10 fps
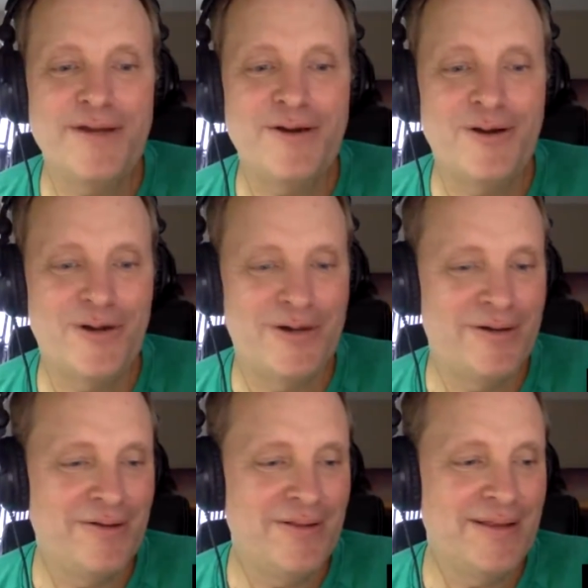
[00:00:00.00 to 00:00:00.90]

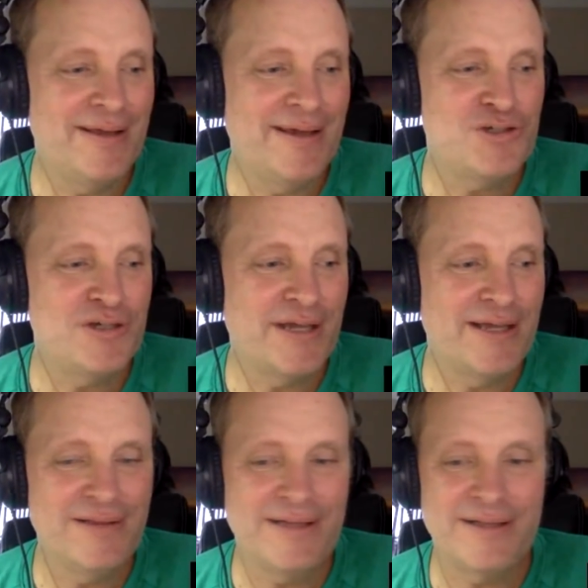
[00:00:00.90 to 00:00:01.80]
on the Ancient
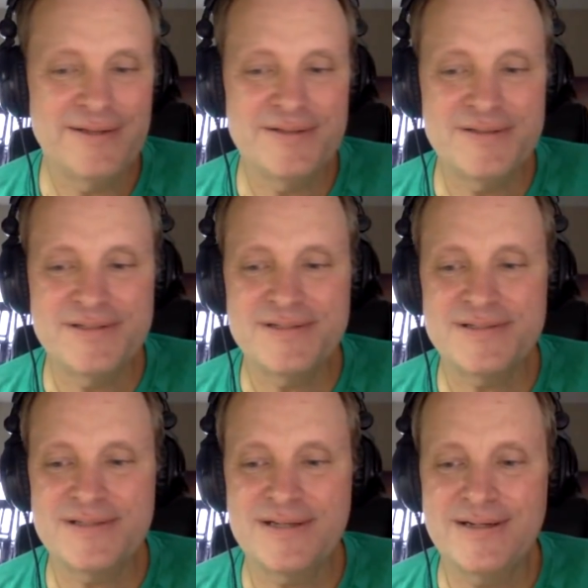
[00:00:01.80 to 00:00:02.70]

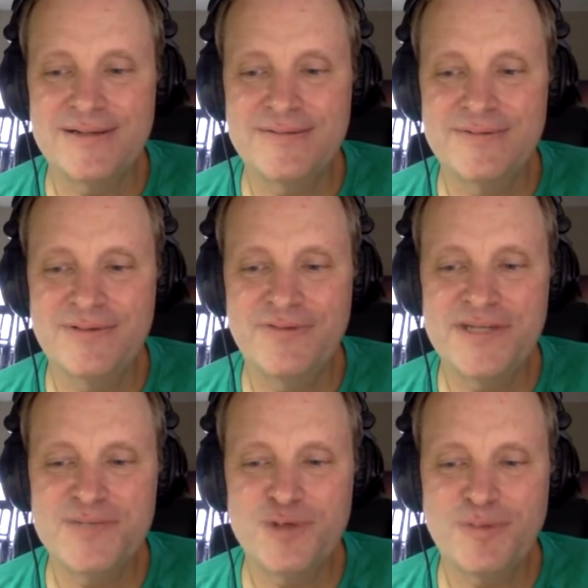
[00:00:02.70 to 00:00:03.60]
Aliens, the
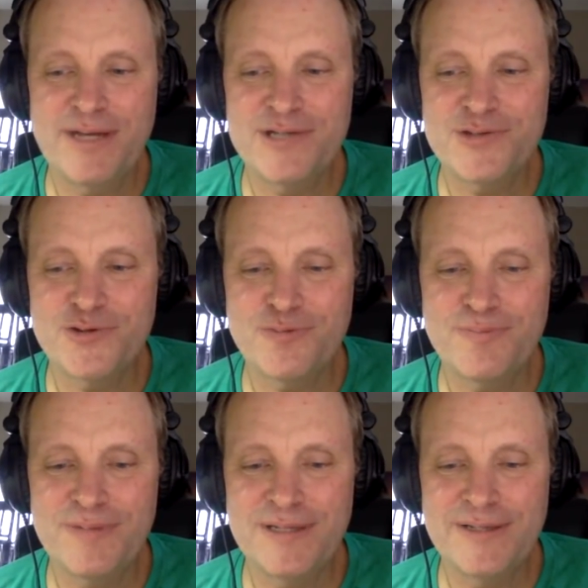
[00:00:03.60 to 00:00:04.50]
Facebook page group,